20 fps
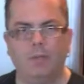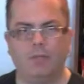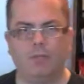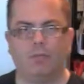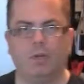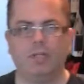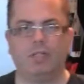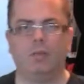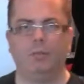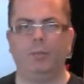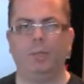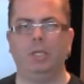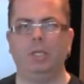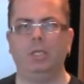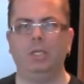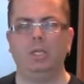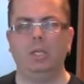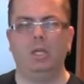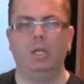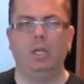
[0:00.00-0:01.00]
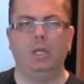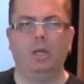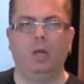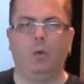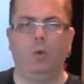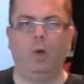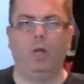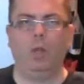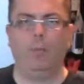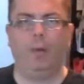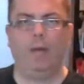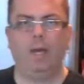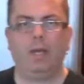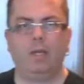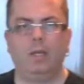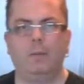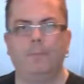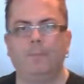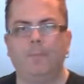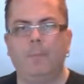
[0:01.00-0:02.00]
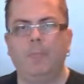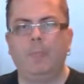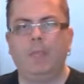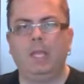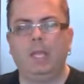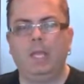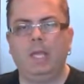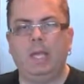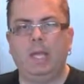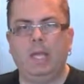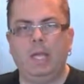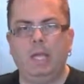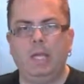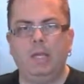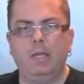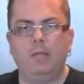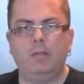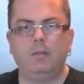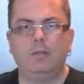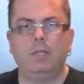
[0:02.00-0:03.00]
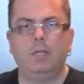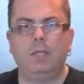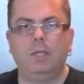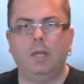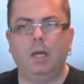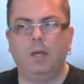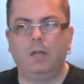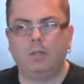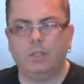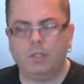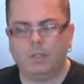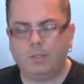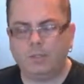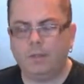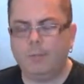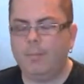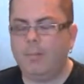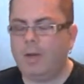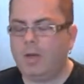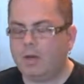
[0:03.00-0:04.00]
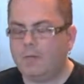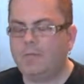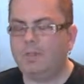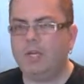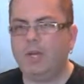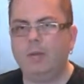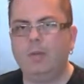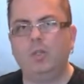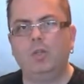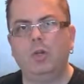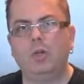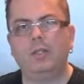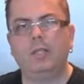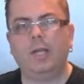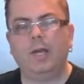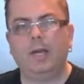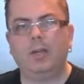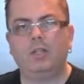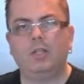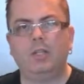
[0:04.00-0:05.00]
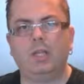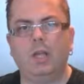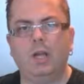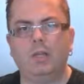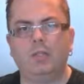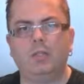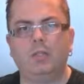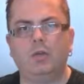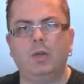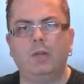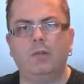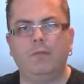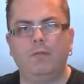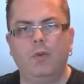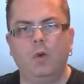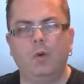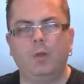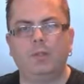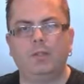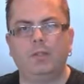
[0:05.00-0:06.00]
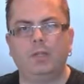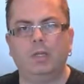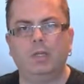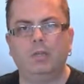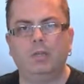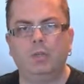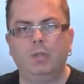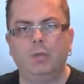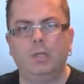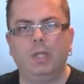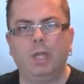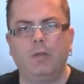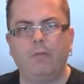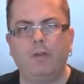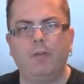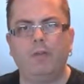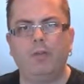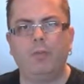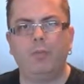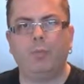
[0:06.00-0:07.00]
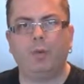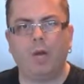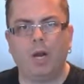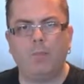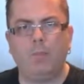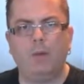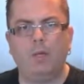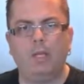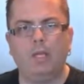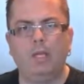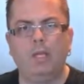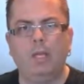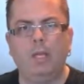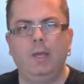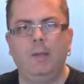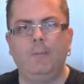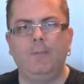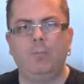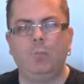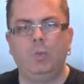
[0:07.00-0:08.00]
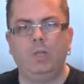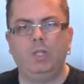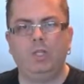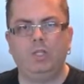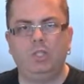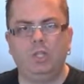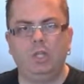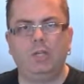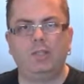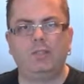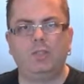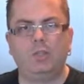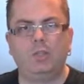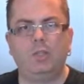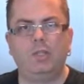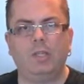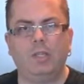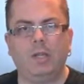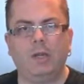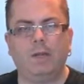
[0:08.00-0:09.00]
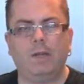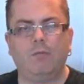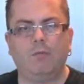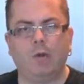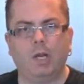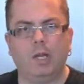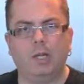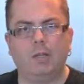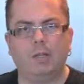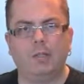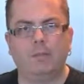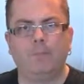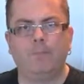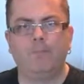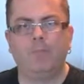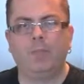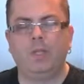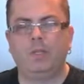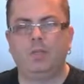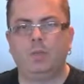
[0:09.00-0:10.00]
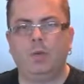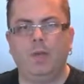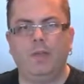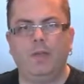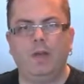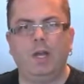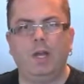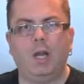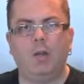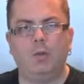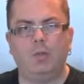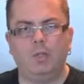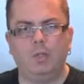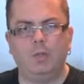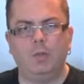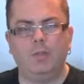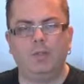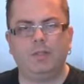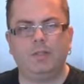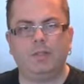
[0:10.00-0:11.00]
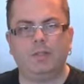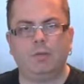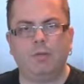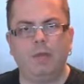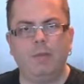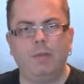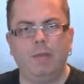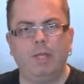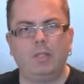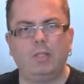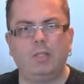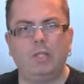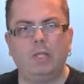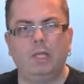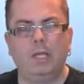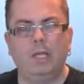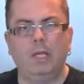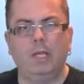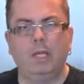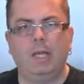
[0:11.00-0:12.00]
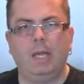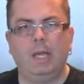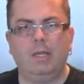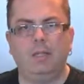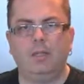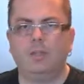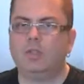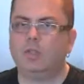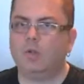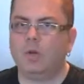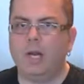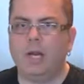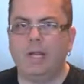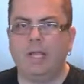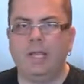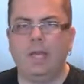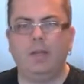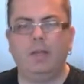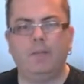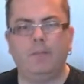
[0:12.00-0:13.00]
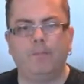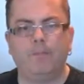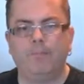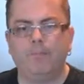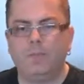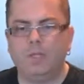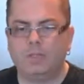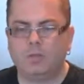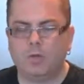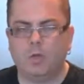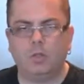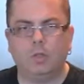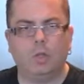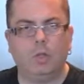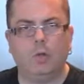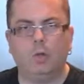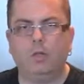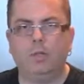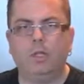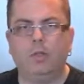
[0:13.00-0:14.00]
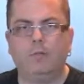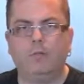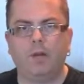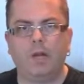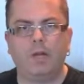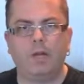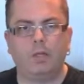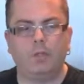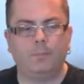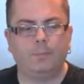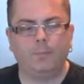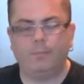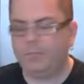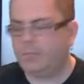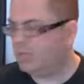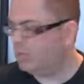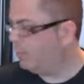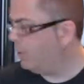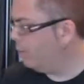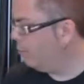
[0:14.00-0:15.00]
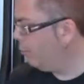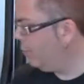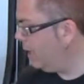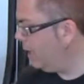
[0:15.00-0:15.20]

this recipe a while back, and just the amount of time it took to actually concentrate and focus on doing everything properly, we just couldn't get it right. So I thought I would do this as a rematch, and let's try it again. It's called Loaded Alfredo. It's on